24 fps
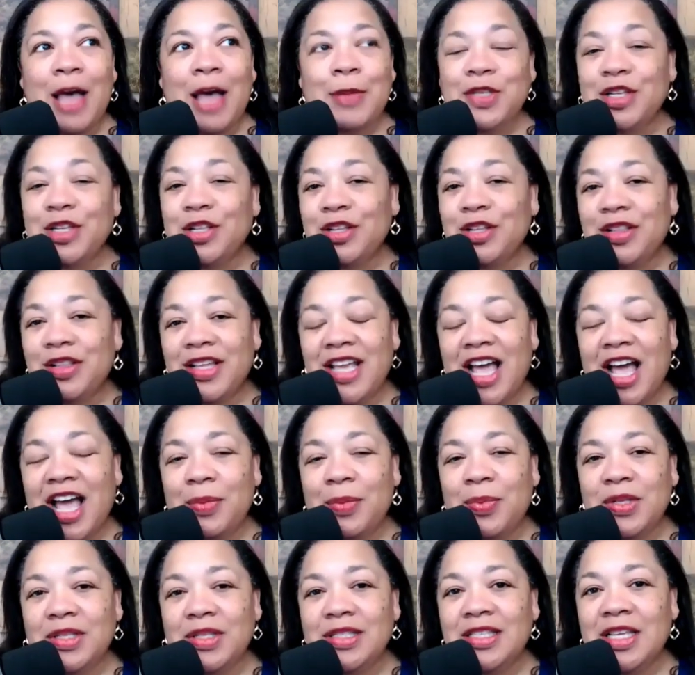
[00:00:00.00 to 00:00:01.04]
Absolutely.
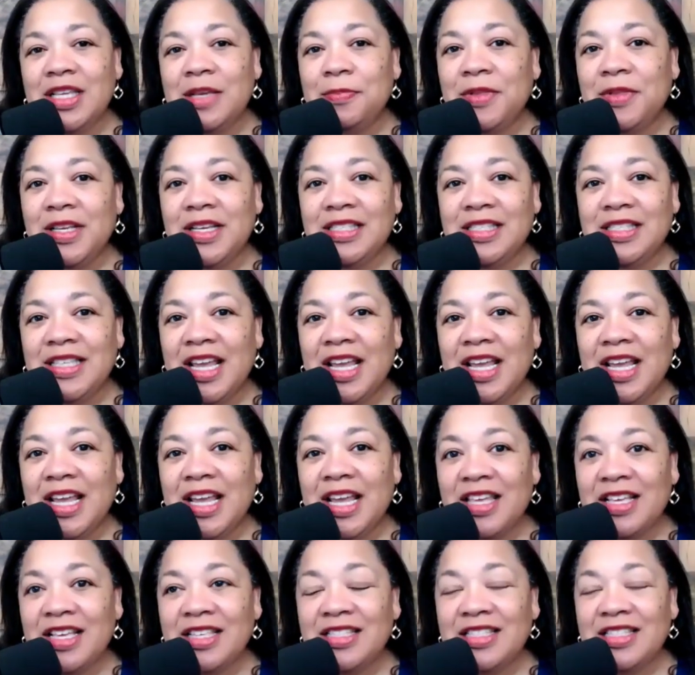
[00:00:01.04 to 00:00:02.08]
I would simply say
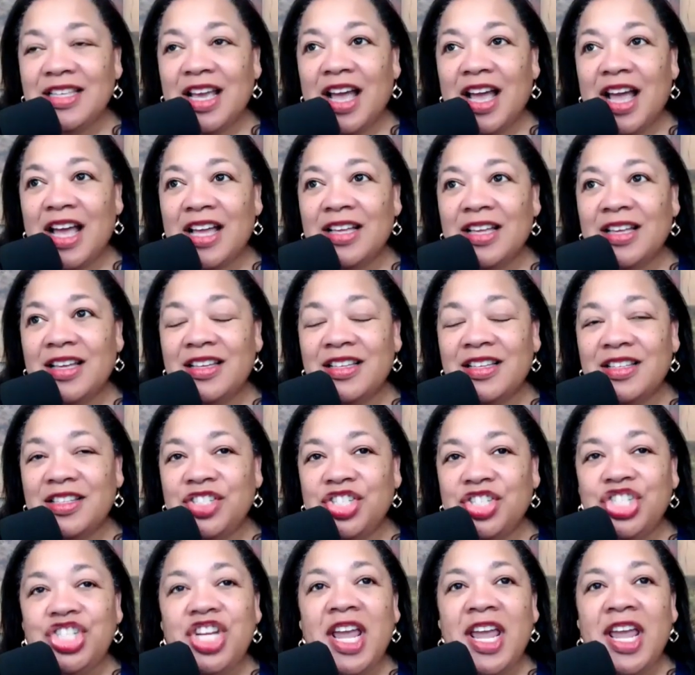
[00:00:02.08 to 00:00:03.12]
this:
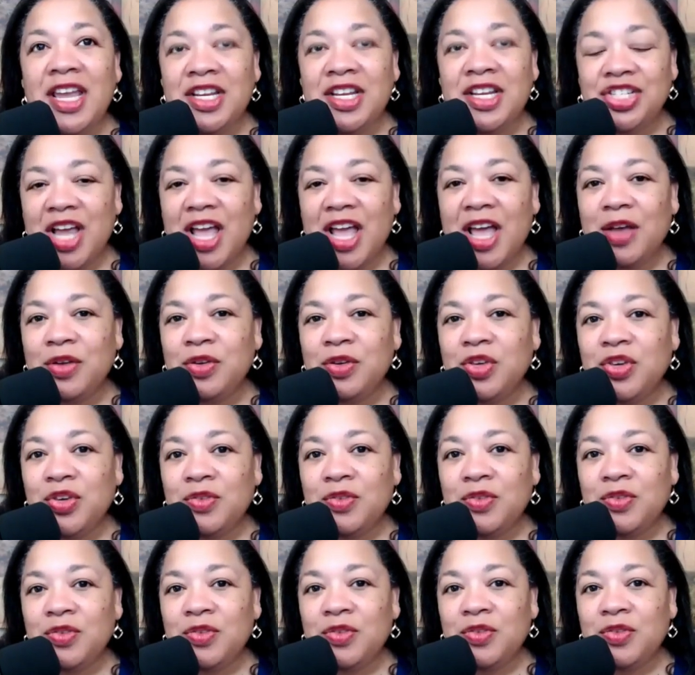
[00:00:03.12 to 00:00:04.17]
change how
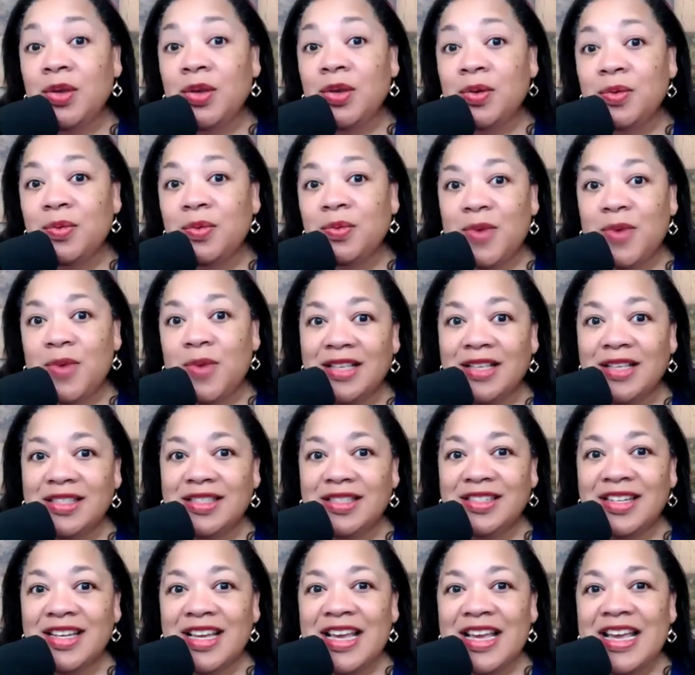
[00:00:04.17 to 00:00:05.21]
you view
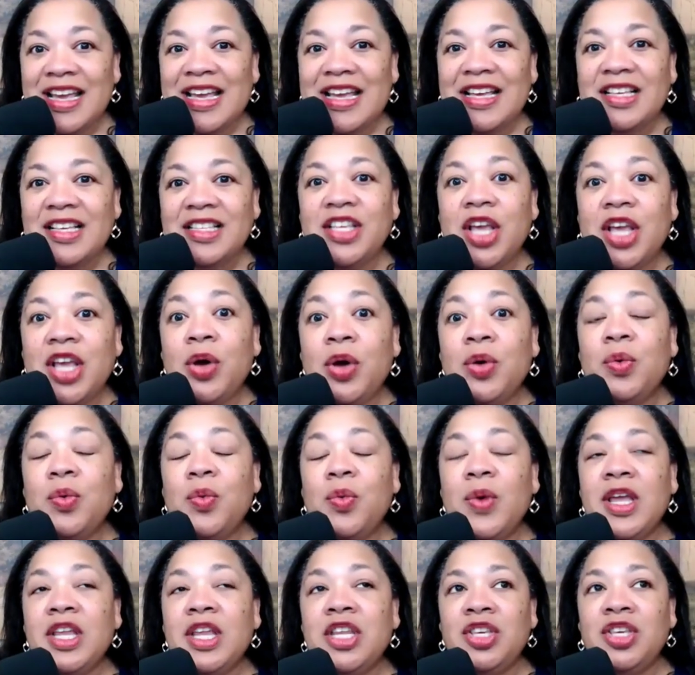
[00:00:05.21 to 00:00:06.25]
rest. So
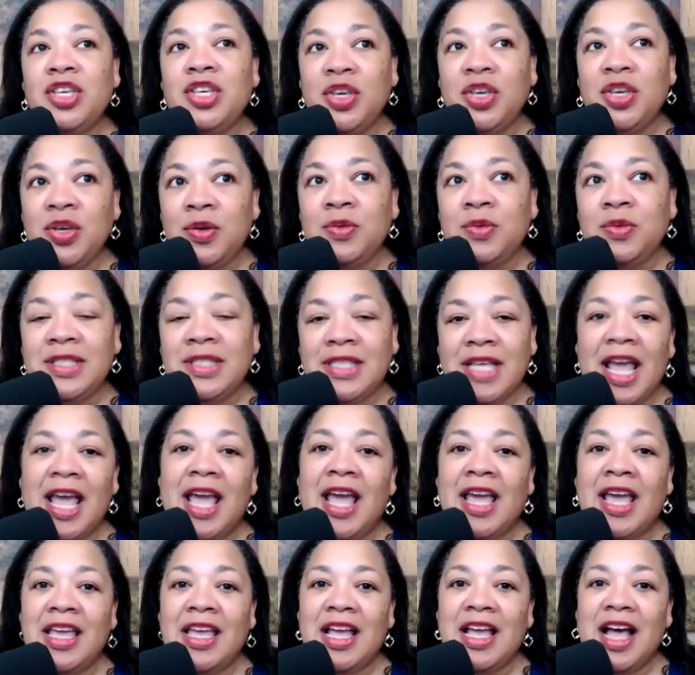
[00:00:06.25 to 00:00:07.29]
when you
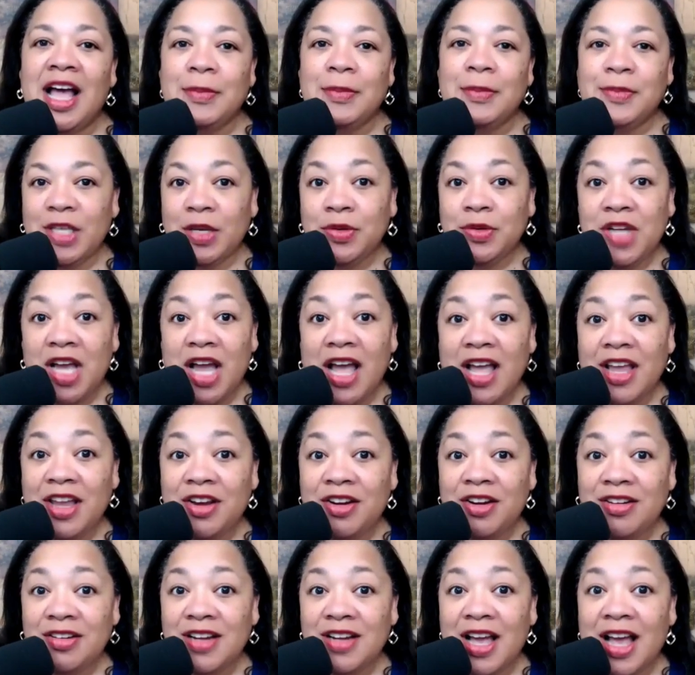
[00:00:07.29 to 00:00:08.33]
say, I'm so
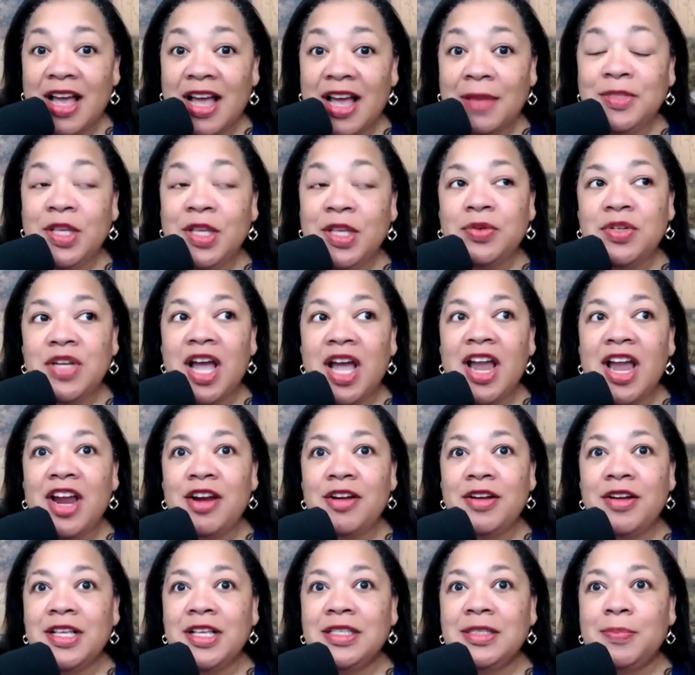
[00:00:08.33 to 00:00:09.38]
tired
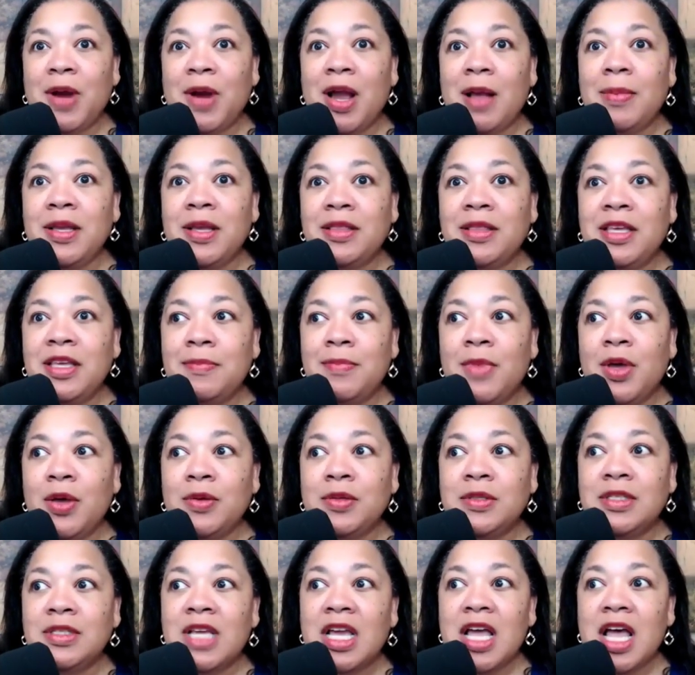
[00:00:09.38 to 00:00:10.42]
is probably the
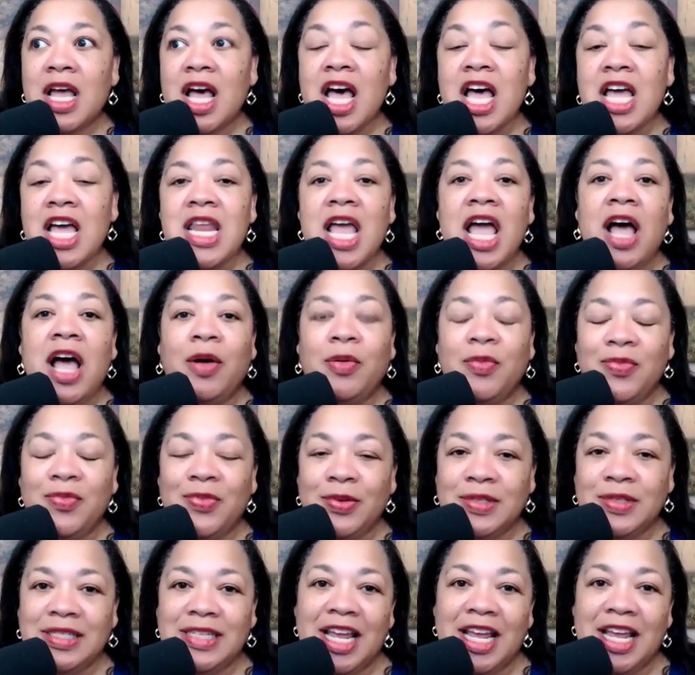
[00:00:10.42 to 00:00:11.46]
most
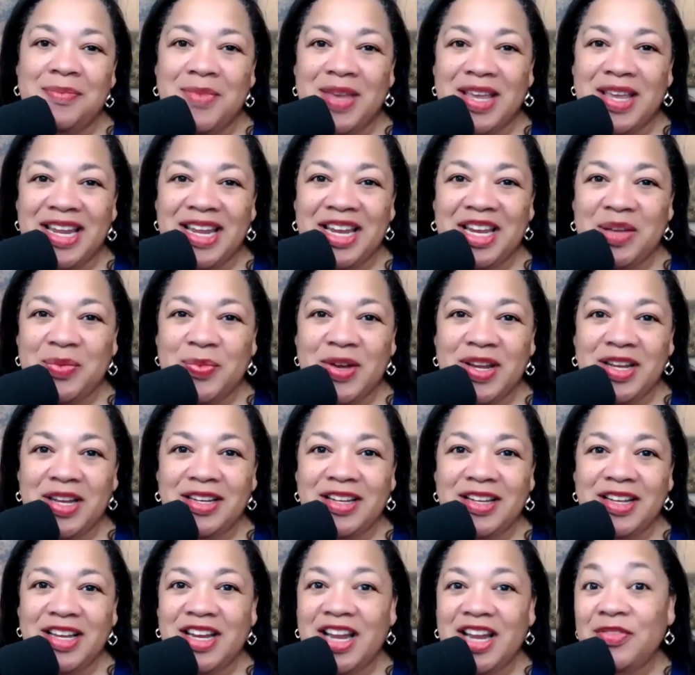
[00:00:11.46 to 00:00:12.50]
unhelpful statement
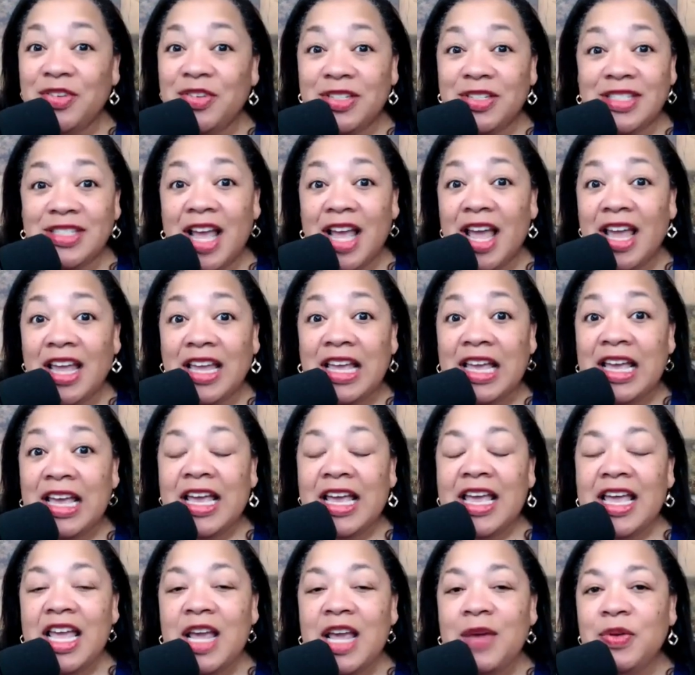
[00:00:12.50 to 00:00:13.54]
anyone can ever say.
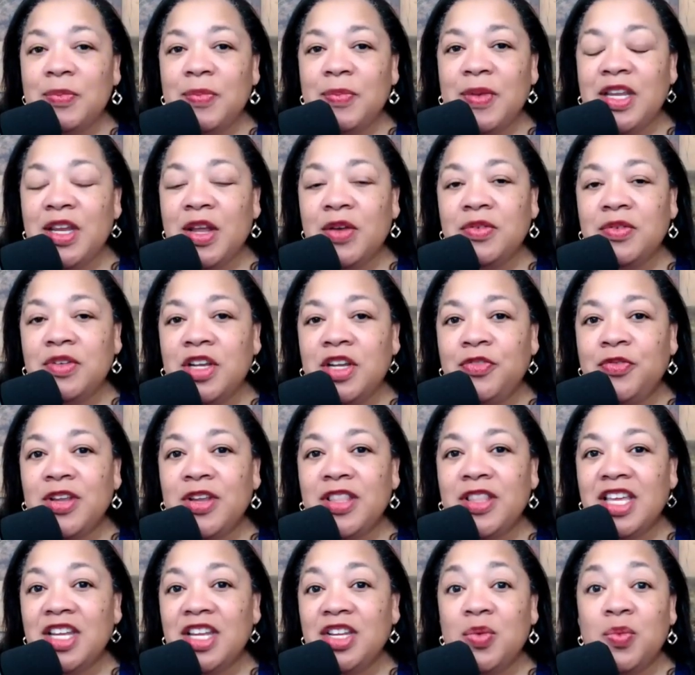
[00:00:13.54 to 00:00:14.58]
It would be no
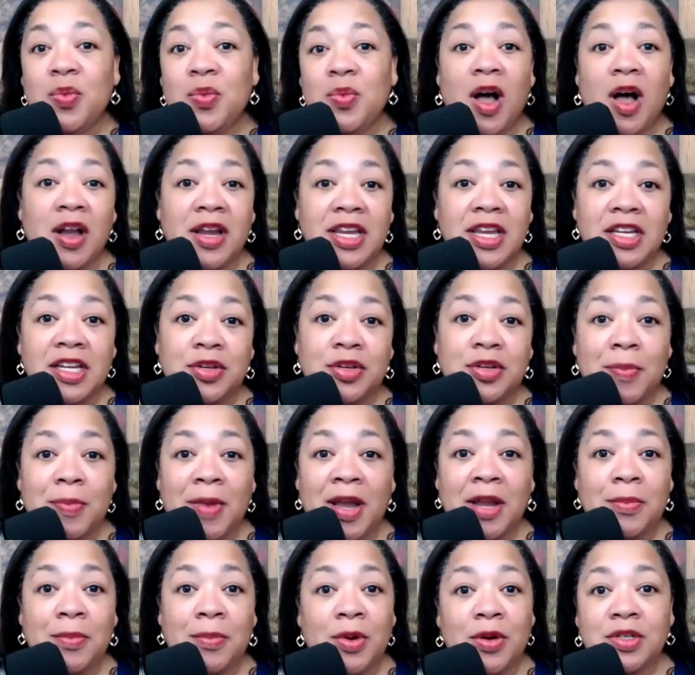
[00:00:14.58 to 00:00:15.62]
different than you walking to
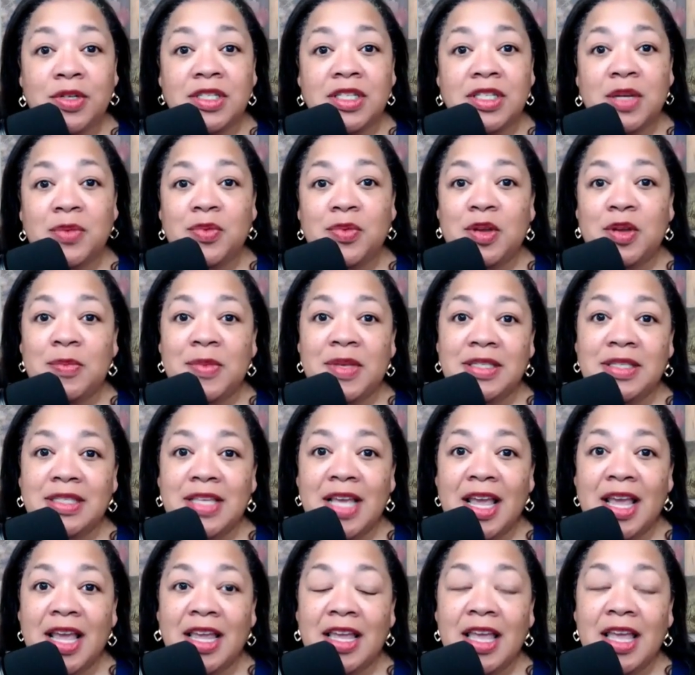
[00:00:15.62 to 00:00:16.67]
my emergency room and
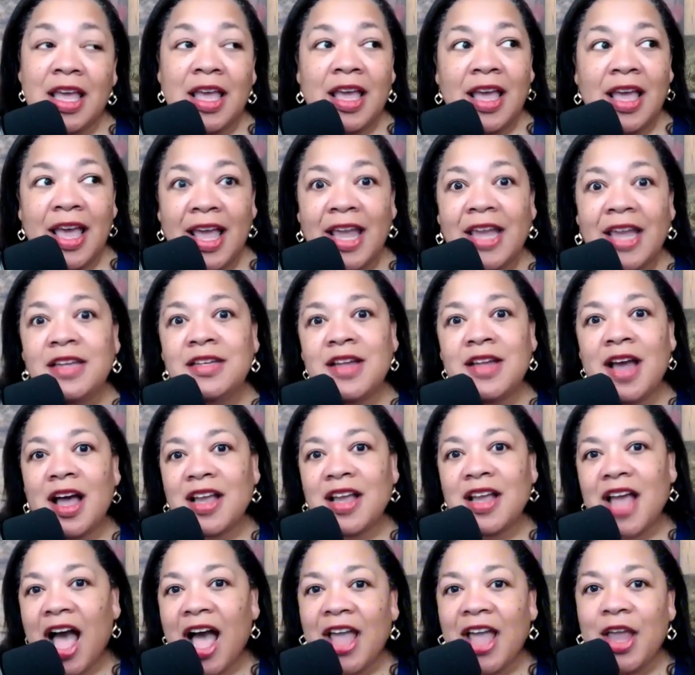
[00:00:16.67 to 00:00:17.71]
saying, hey,
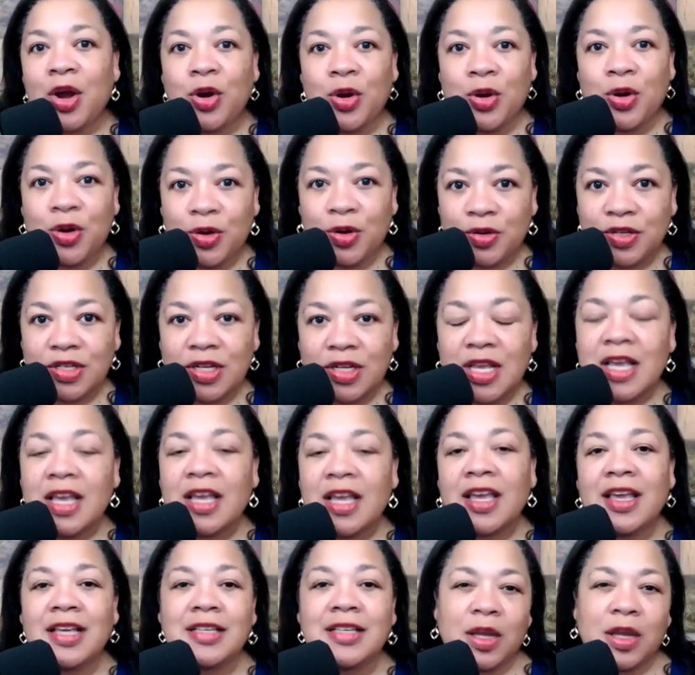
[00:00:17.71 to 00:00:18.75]
doc, I hurt.
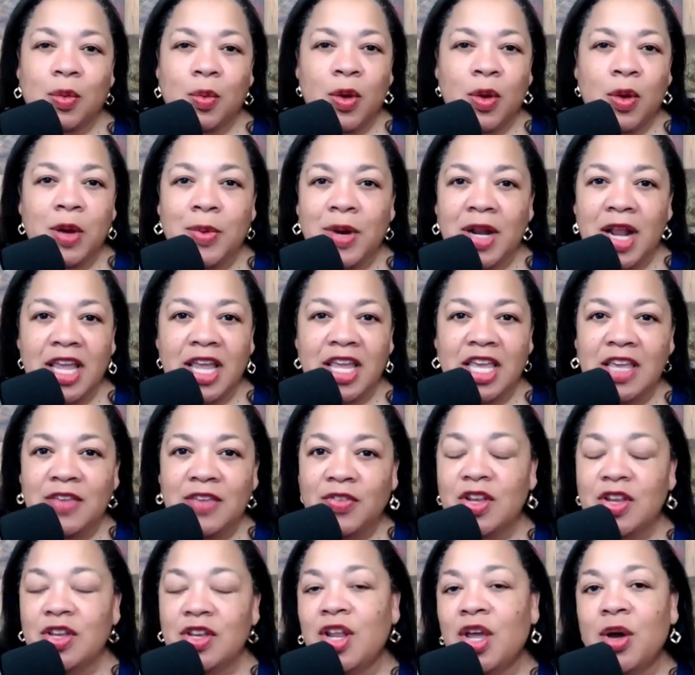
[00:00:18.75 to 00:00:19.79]
It's like, where would I
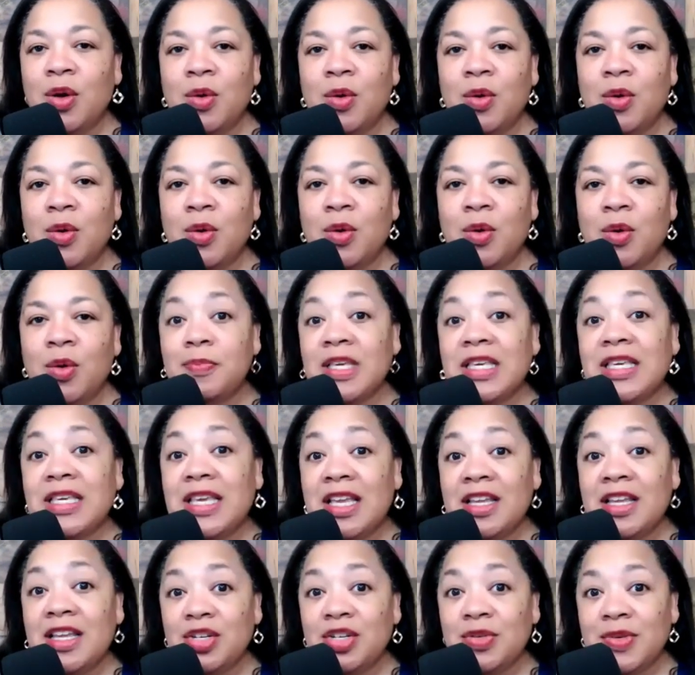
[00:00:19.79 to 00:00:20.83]
even know where to
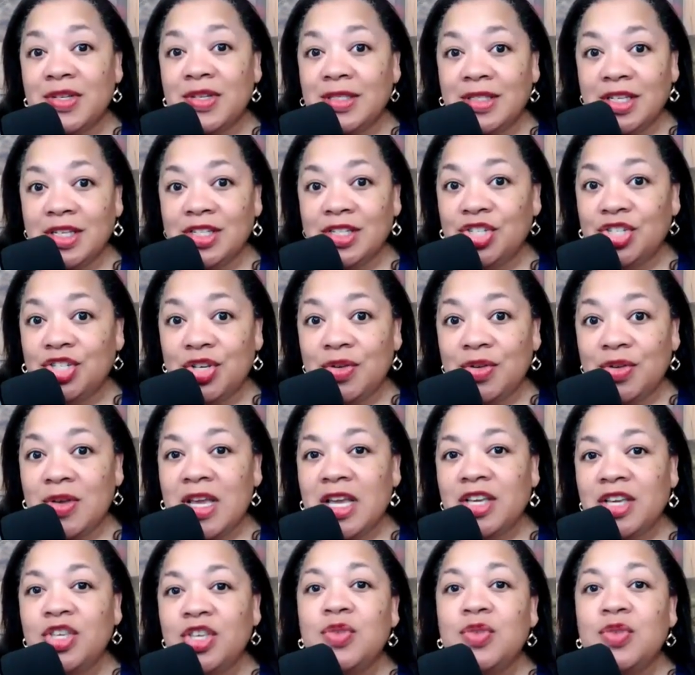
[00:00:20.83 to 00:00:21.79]
begin to assist you?